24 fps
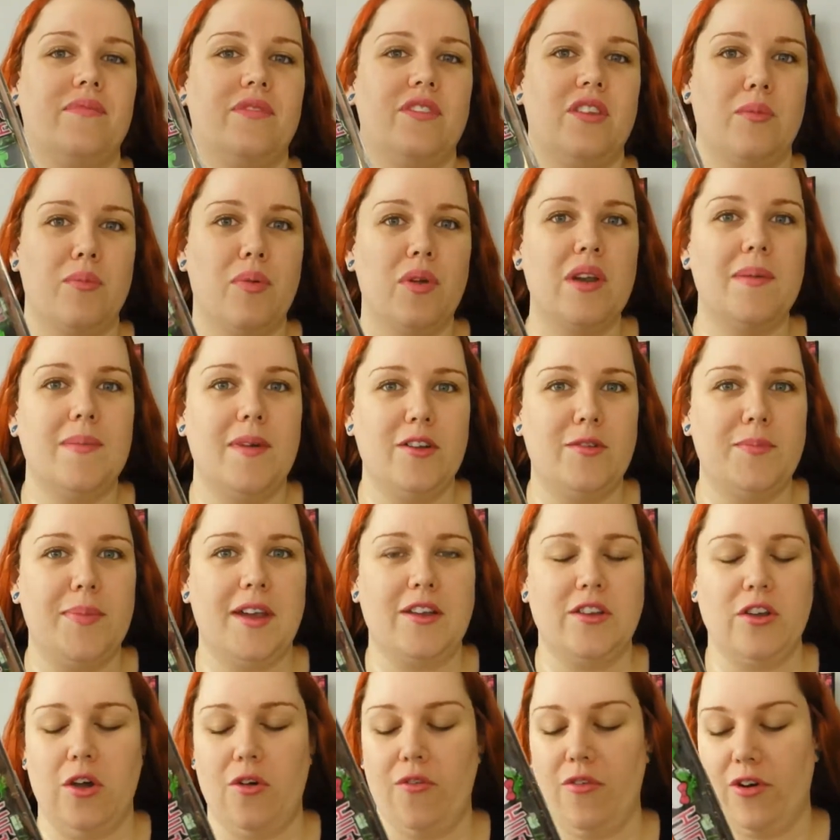they're pretty much
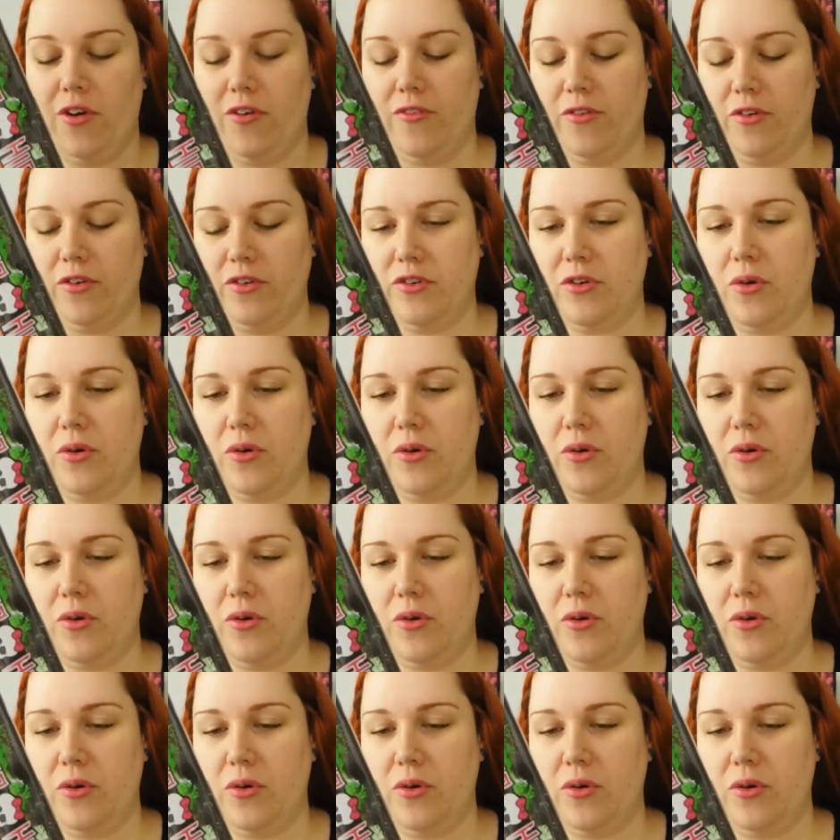picked over for